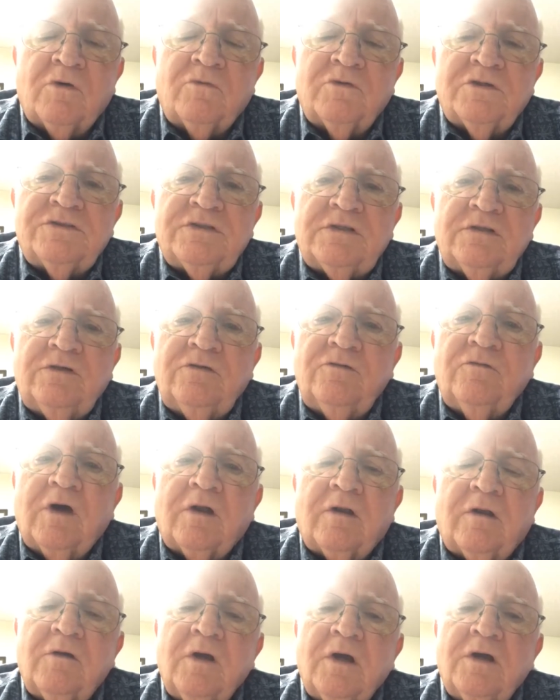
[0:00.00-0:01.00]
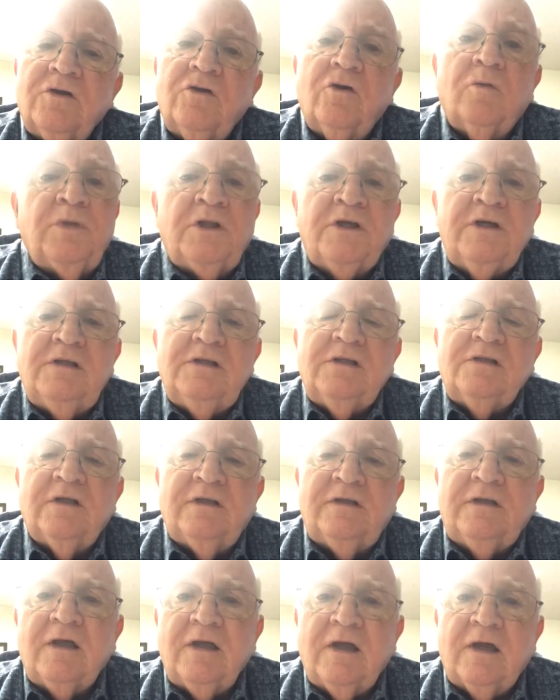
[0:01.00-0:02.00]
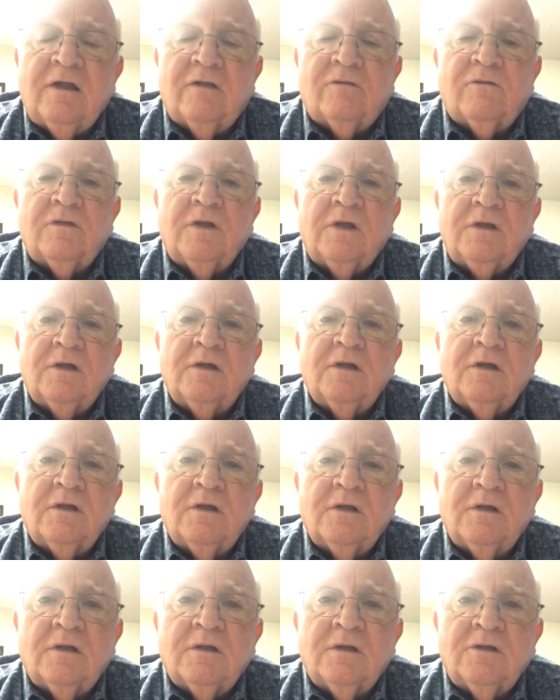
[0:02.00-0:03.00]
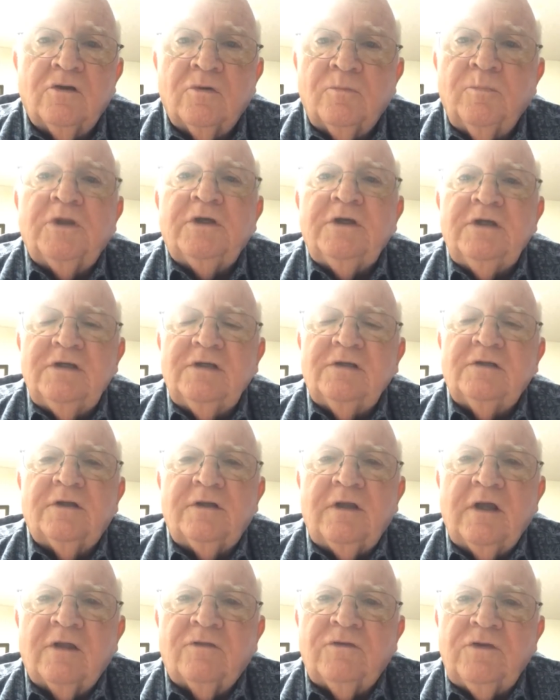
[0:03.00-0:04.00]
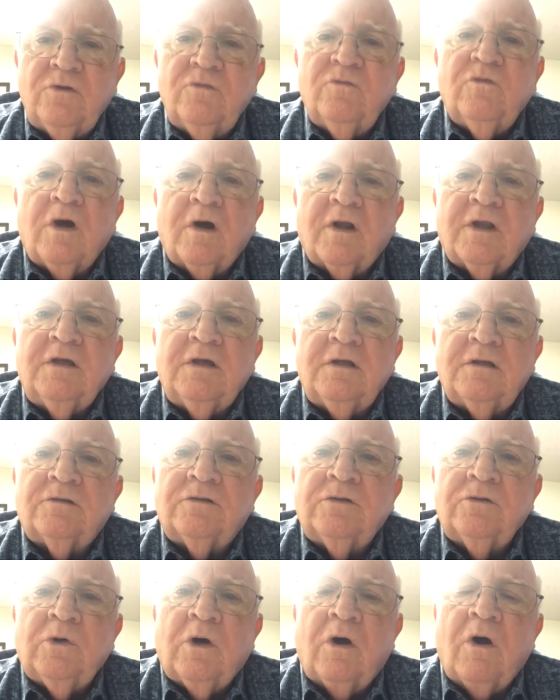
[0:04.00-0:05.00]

over and said, "You've got to, you're bleeding to death. You're bleeding to death. You've got to get to